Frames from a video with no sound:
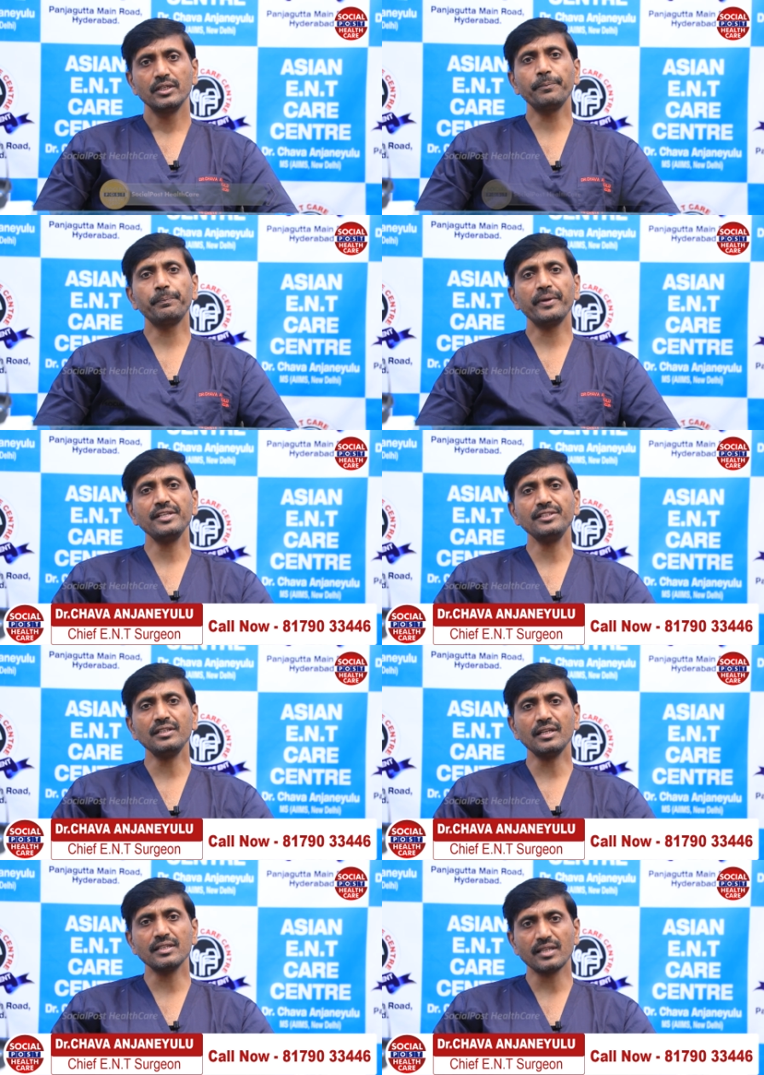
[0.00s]
If
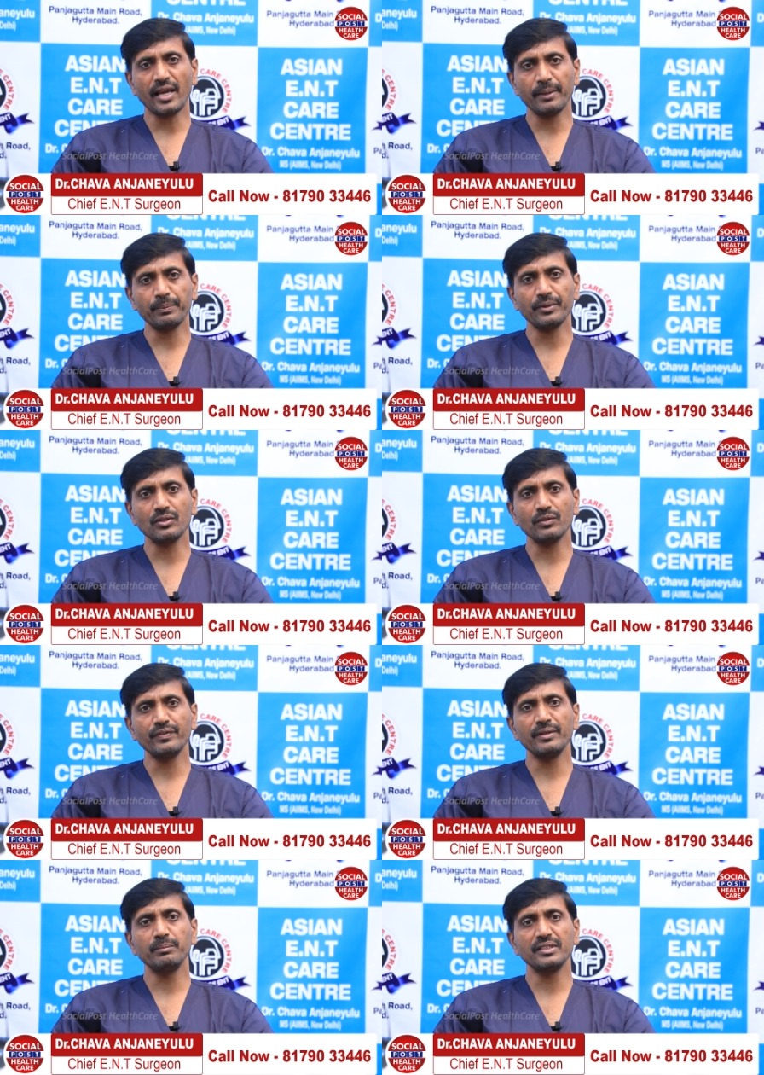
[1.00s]
patient has a
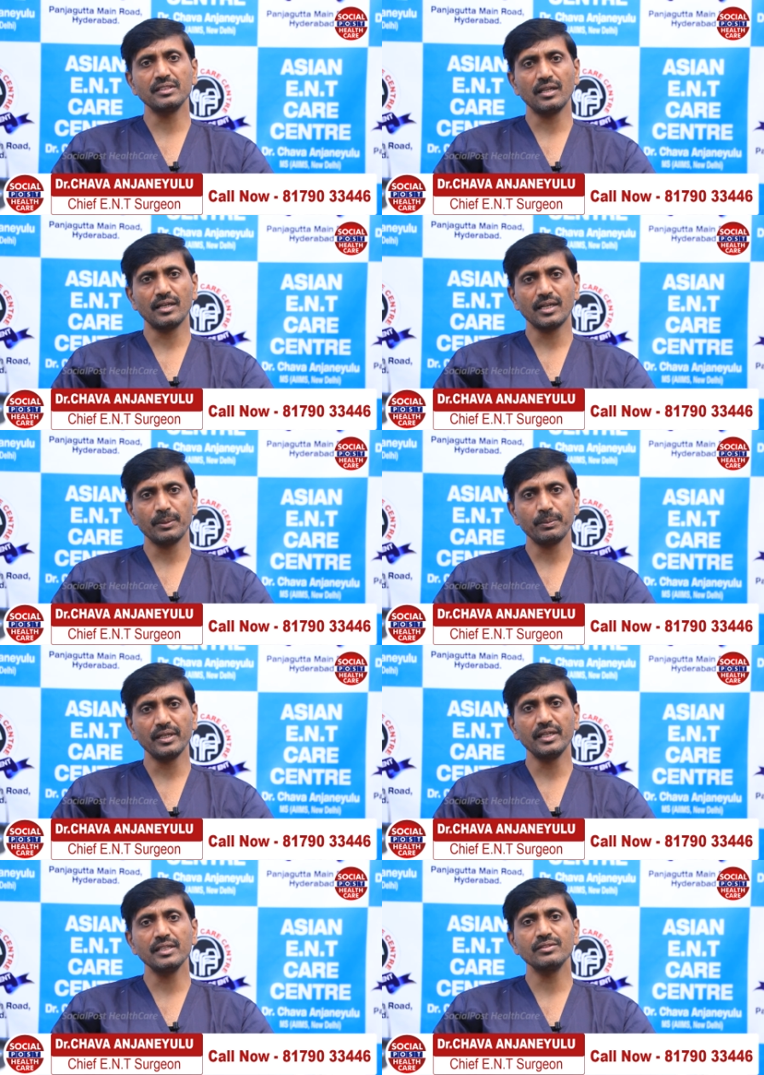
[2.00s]
hypertrophied muscle or
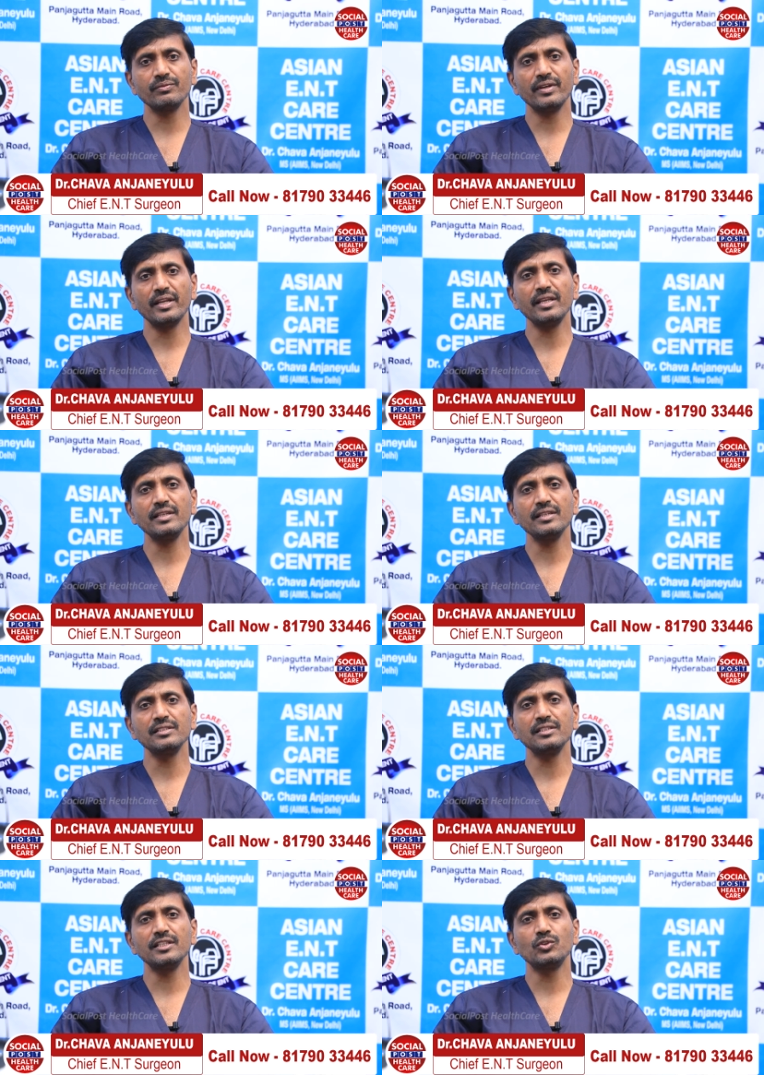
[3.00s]
turbinate, it is very
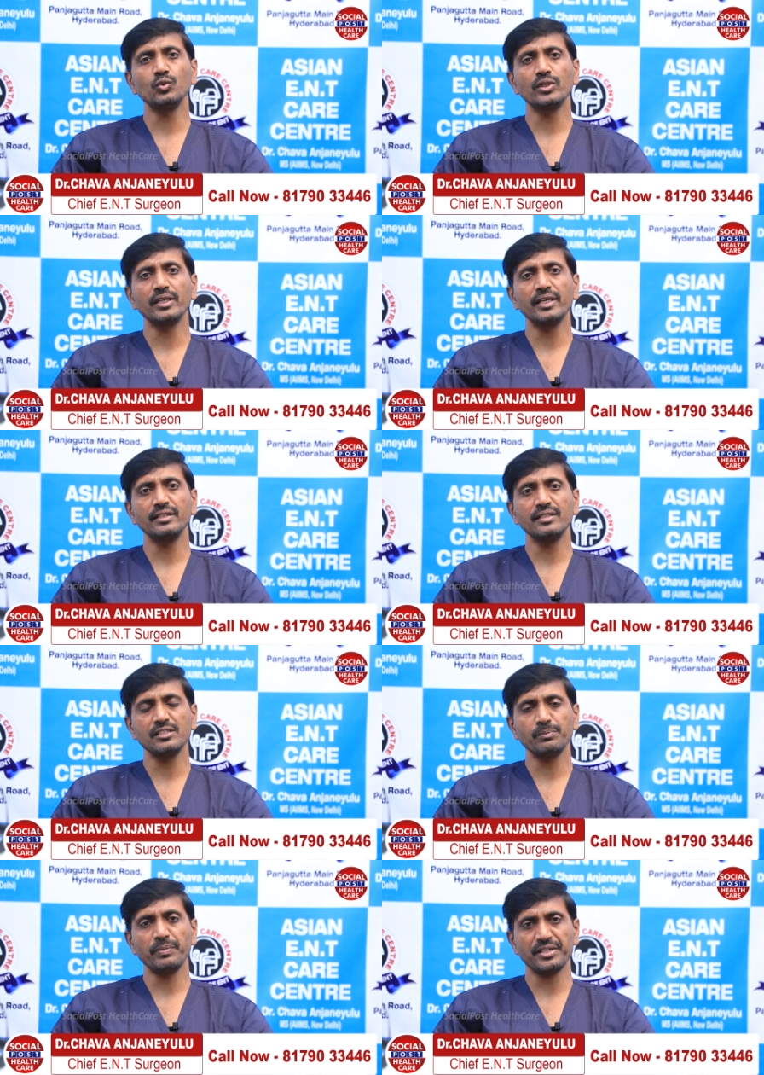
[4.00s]
easy to treat
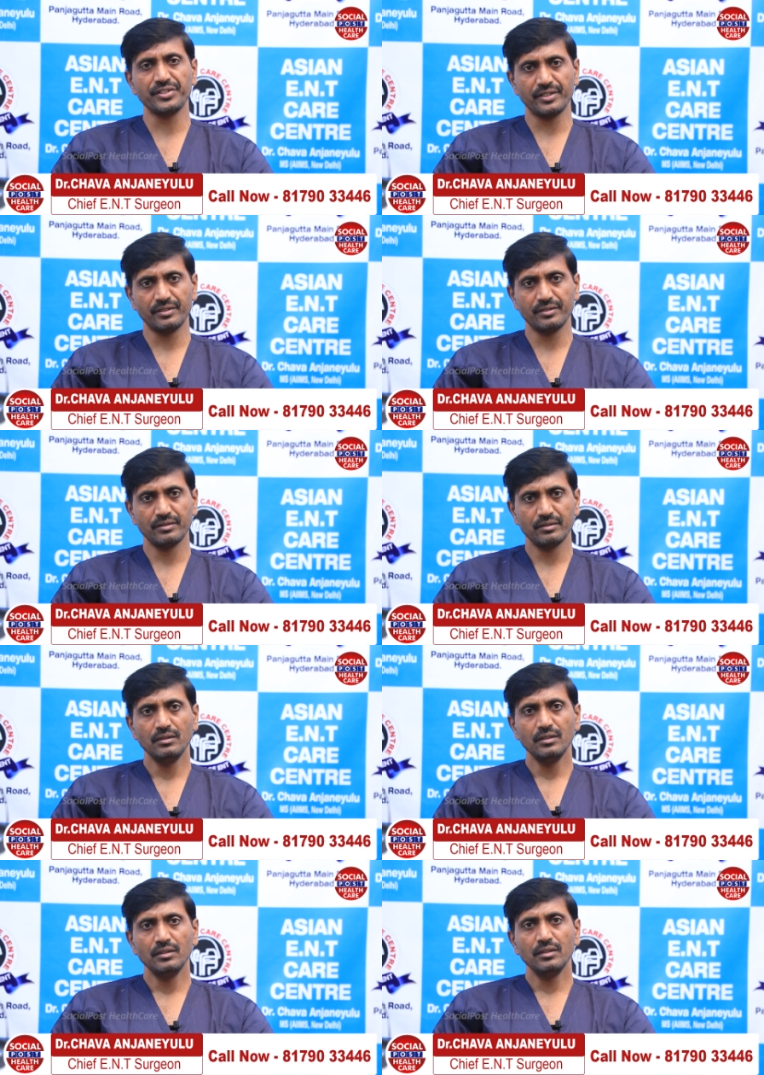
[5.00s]
this patient.
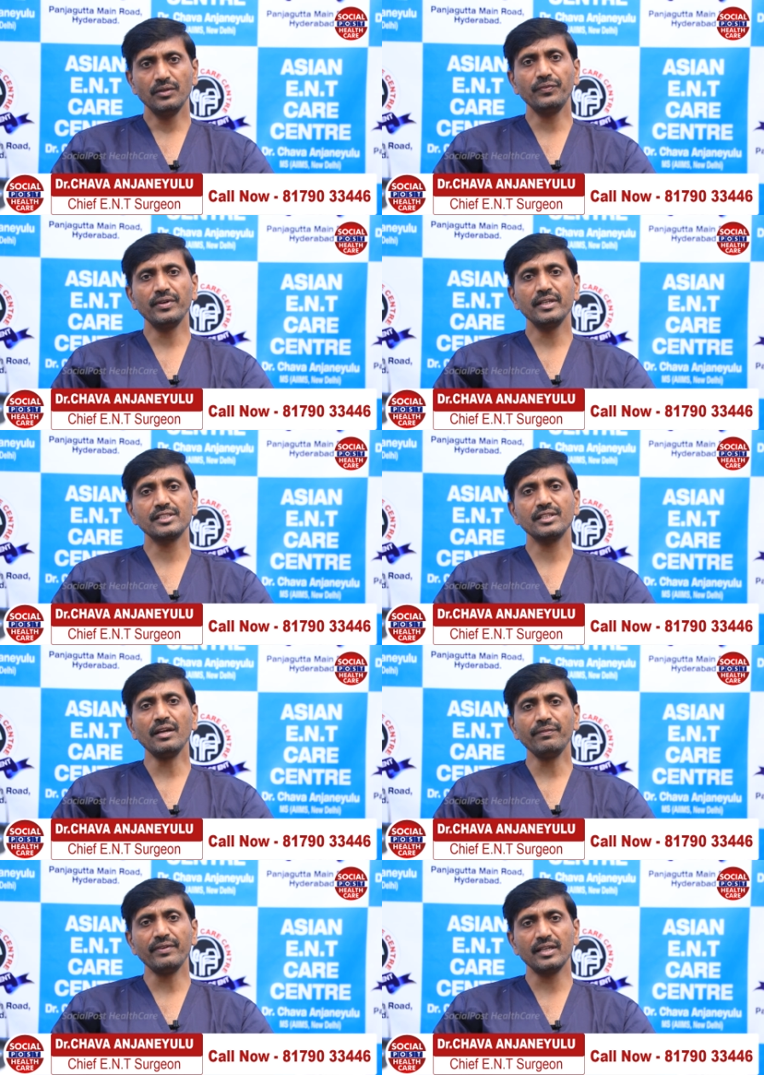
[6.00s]
If history
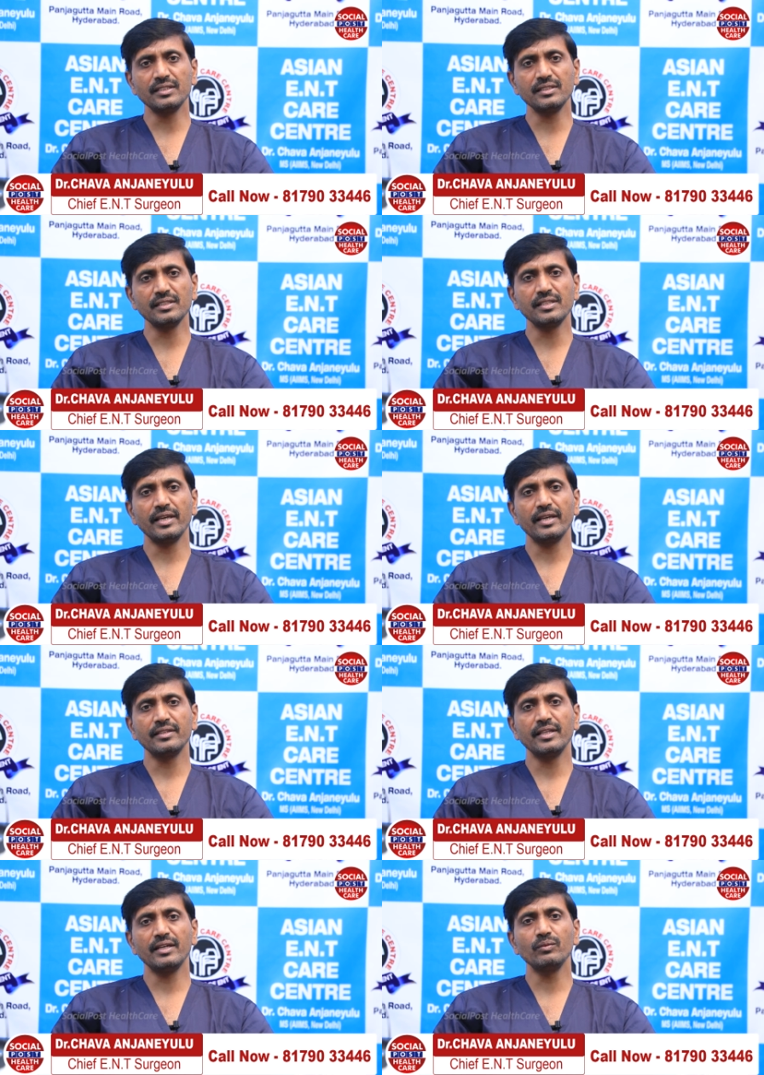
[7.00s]
of allergy there,
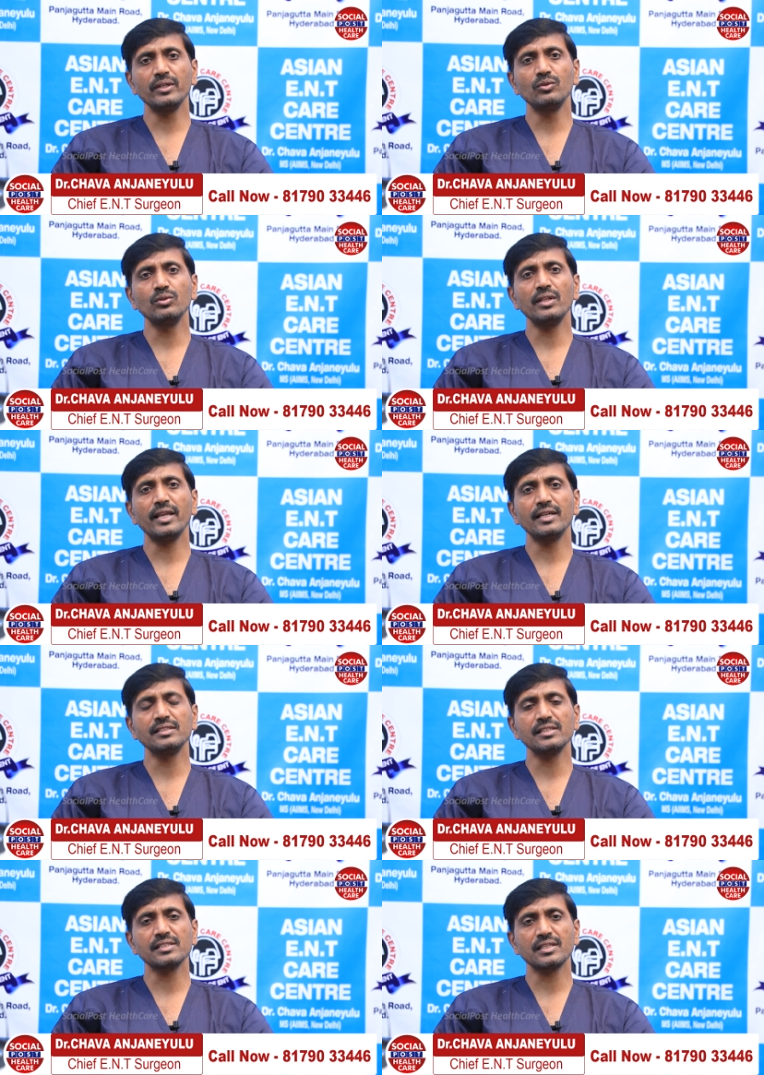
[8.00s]
then we do the allergic